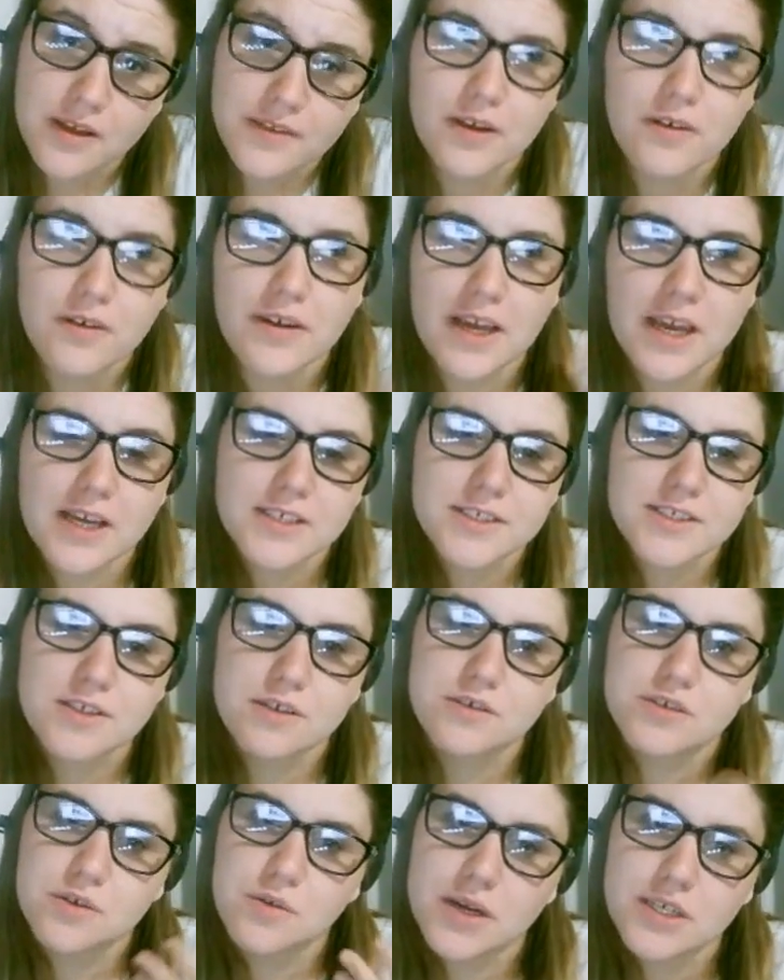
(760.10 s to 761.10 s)
They don't ask
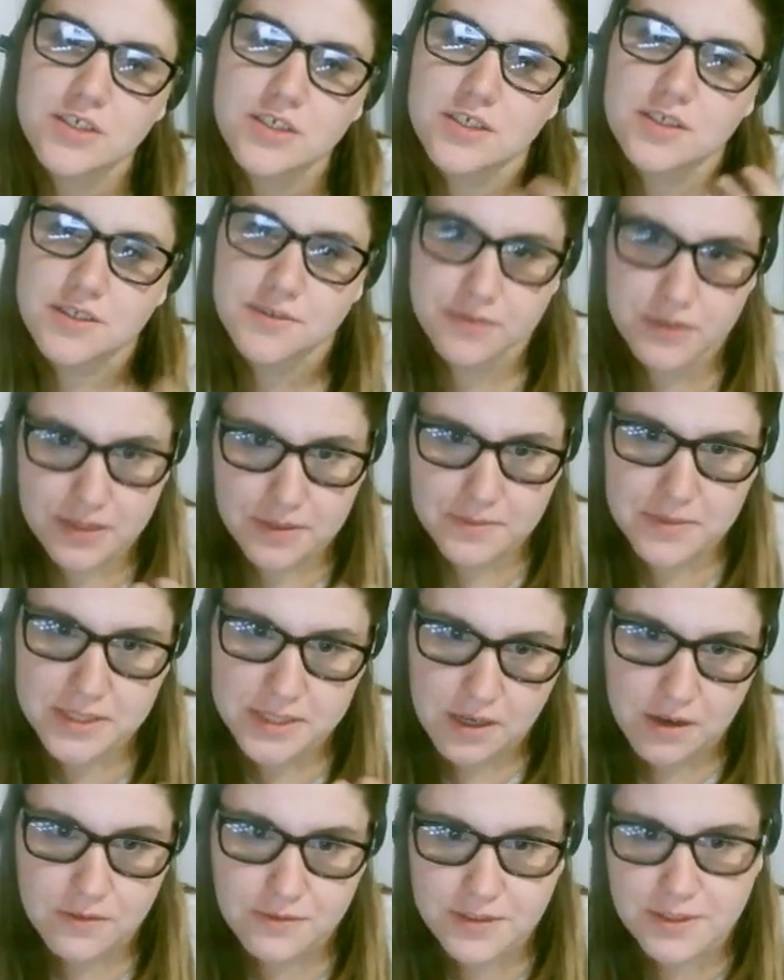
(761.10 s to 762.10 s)
those questions for
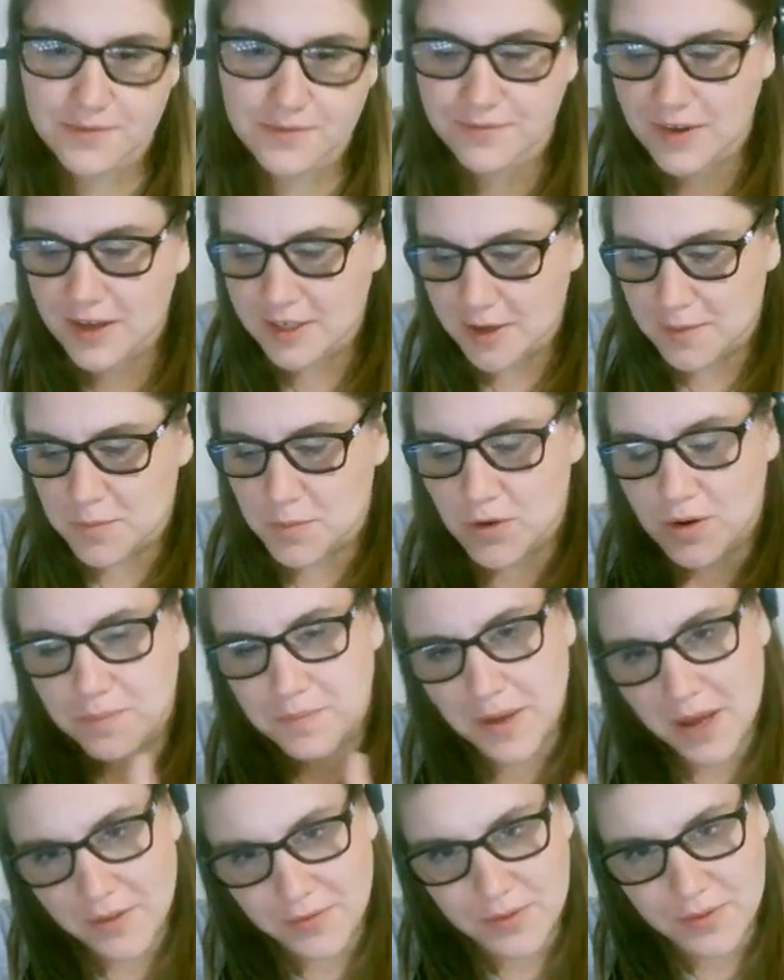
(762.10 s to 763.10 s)
themselves to find out more
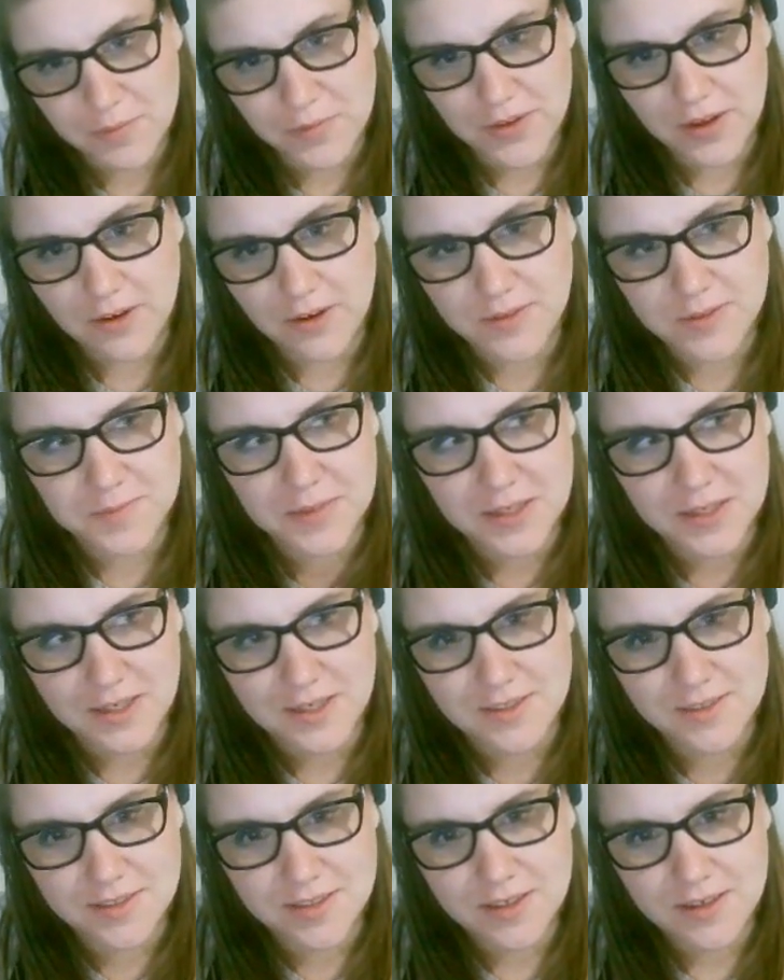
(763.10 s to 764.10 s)
about themselves
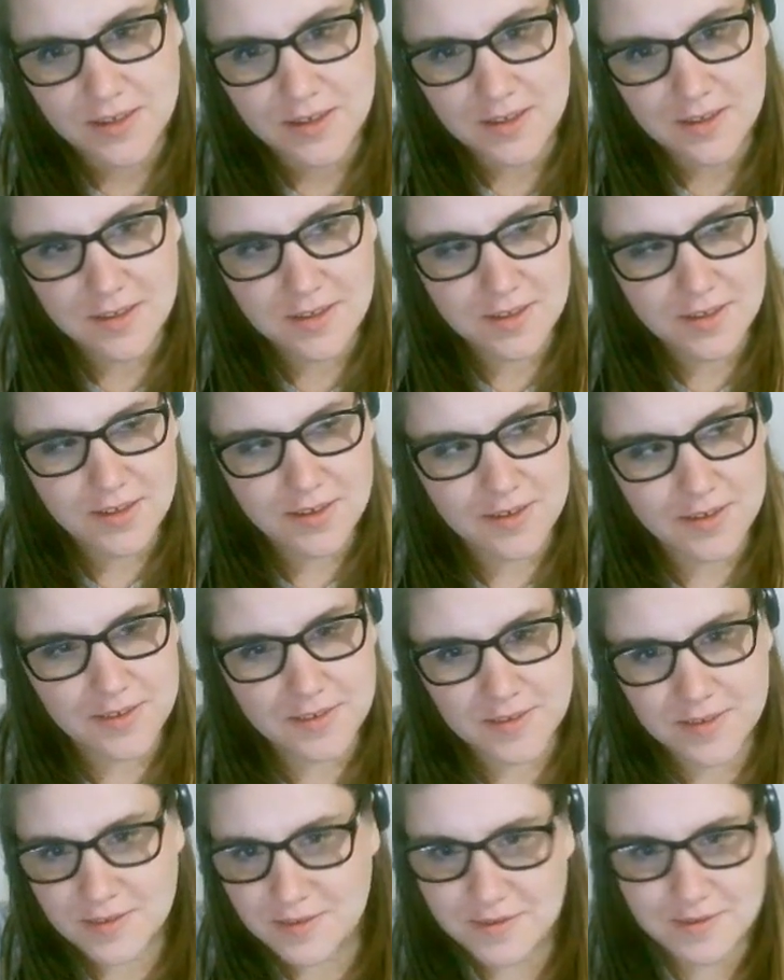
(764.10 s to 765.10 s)
because
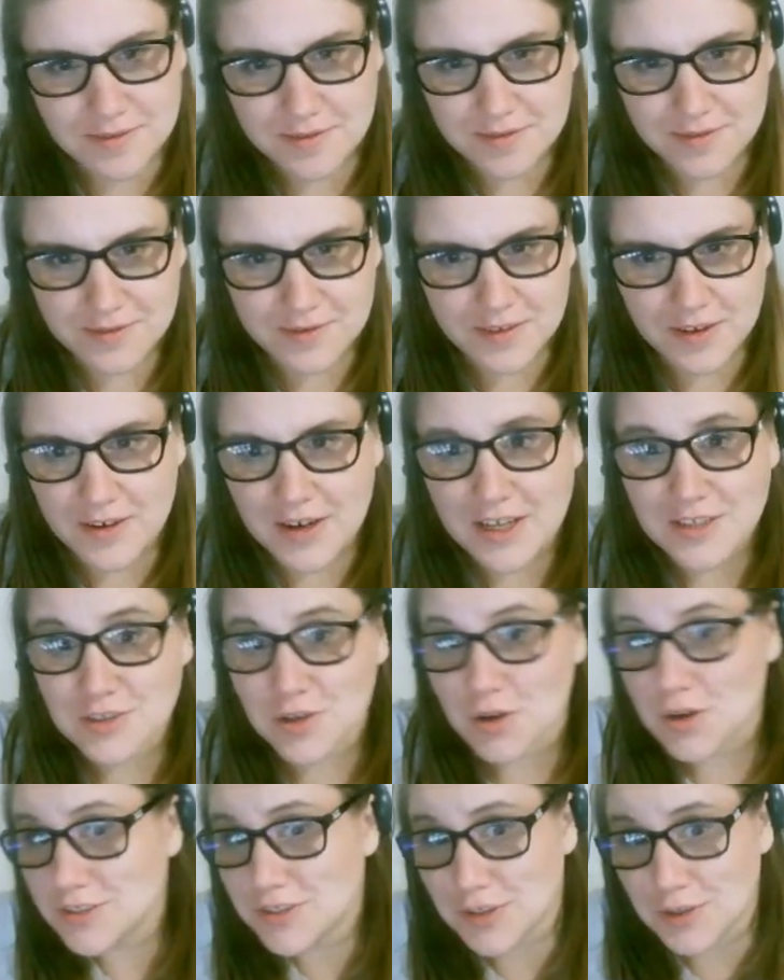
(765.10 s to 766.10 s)
they're not
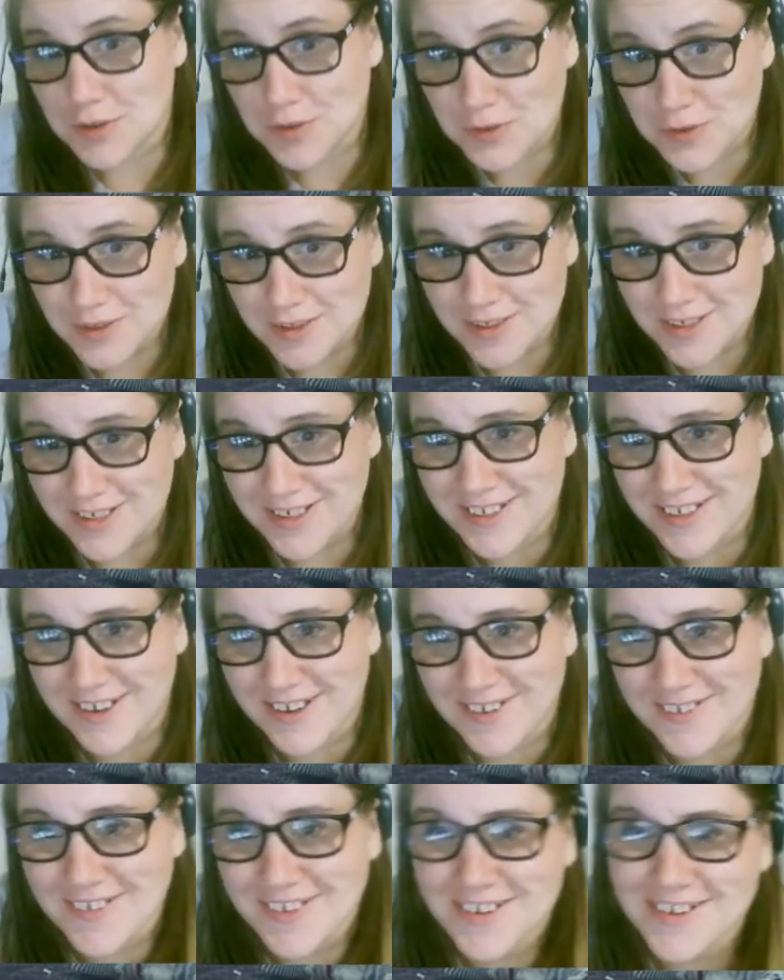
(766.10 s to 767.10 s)
taught to, you
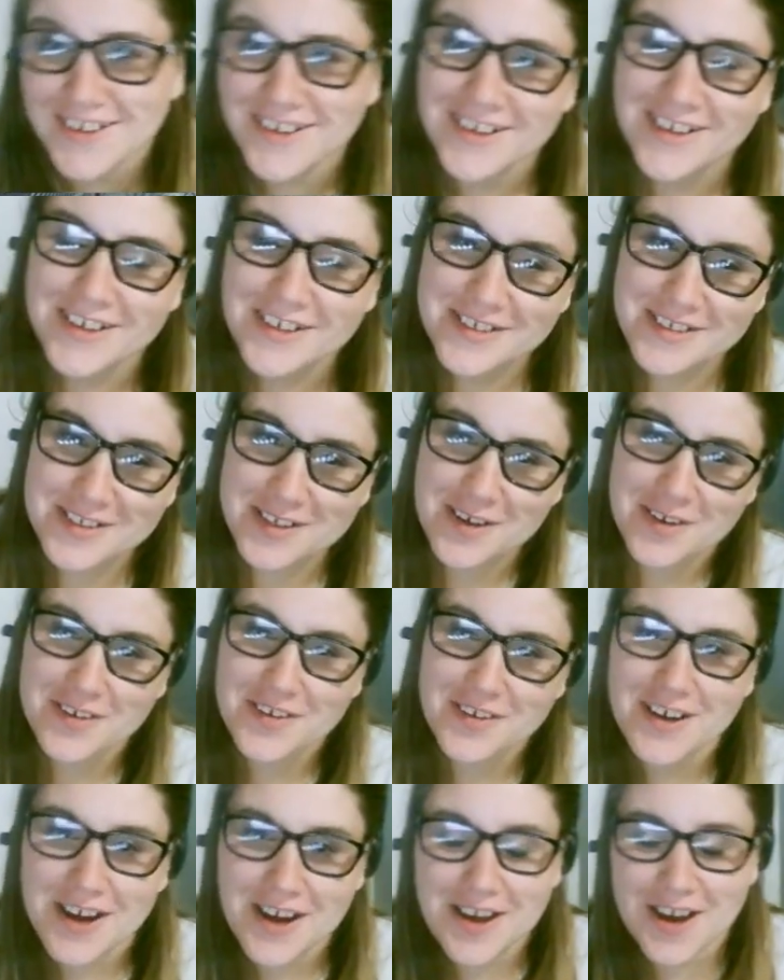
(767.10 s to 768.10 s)
know?
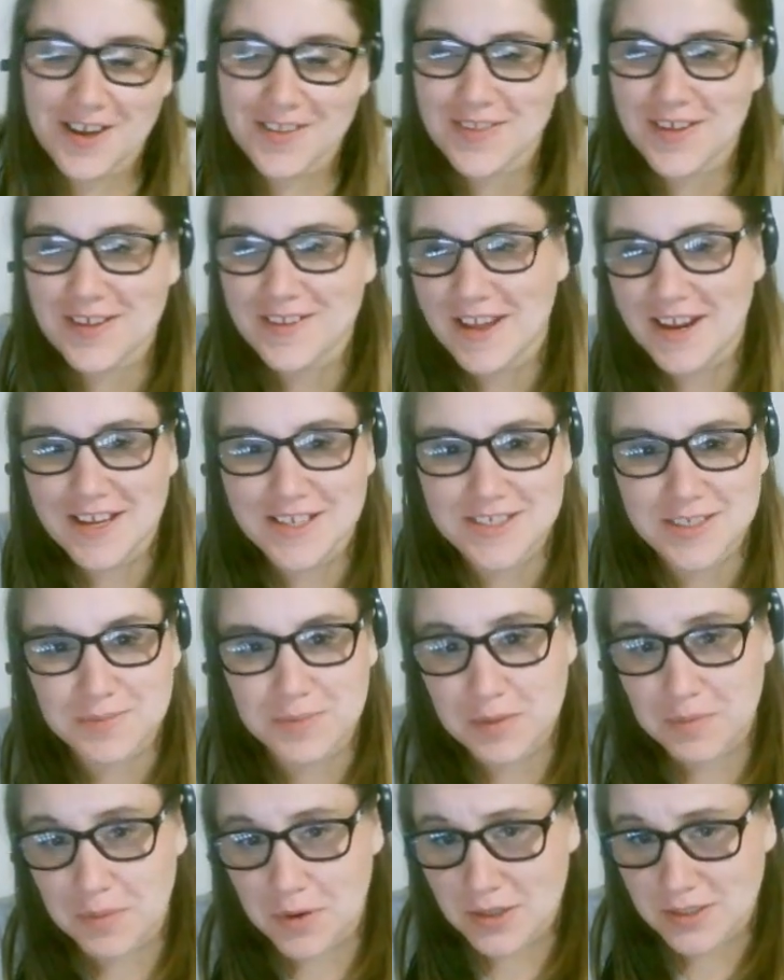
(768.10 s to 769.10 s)
So I think that has a
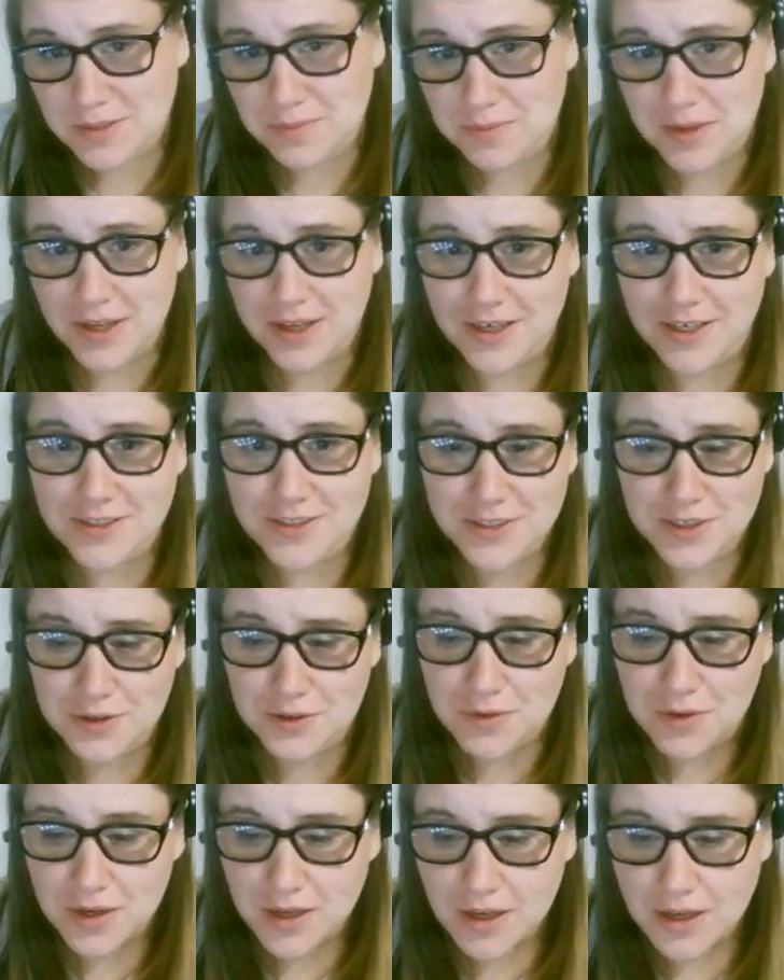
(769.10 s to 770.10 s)
big part to play in it
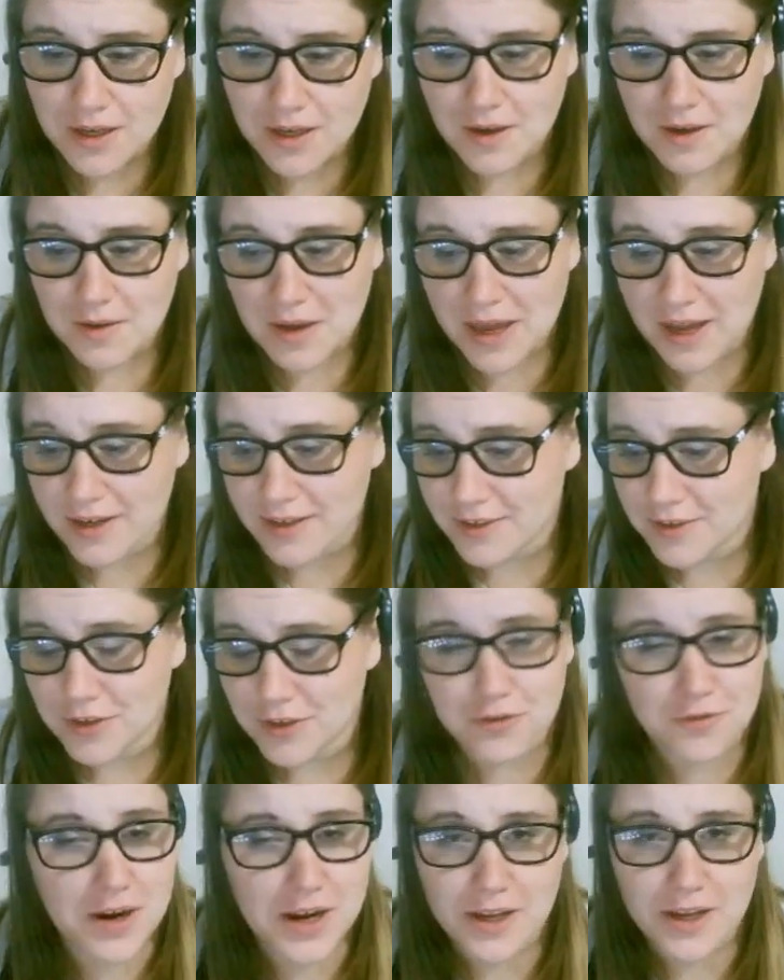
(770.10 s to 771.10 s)
too. And
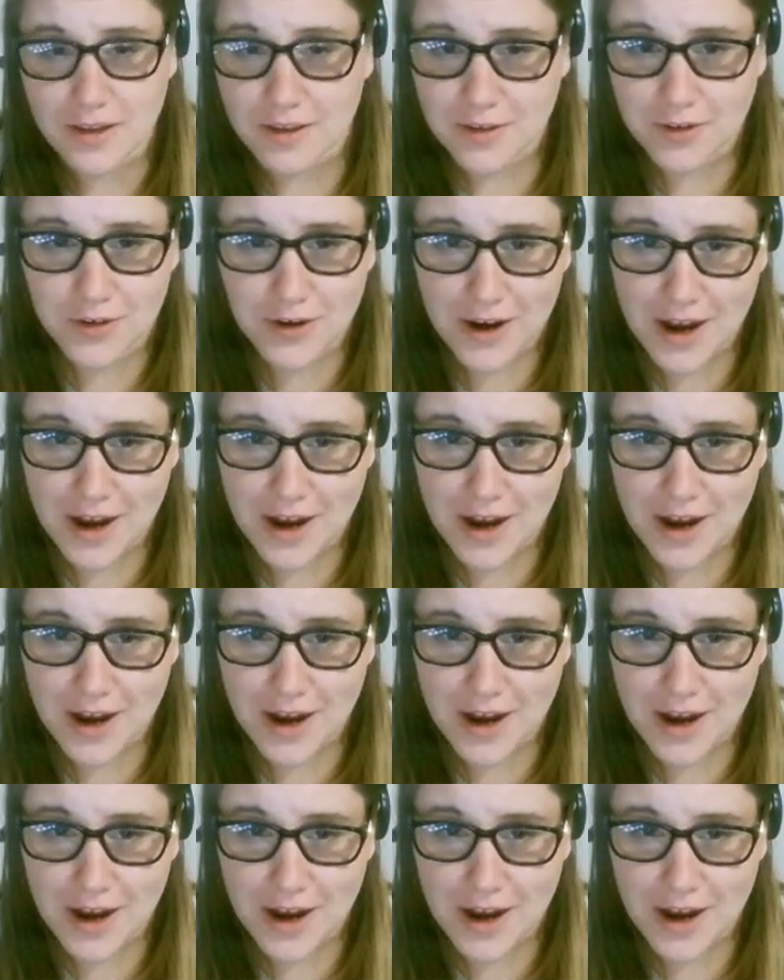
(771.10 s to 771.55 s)
you're right. You're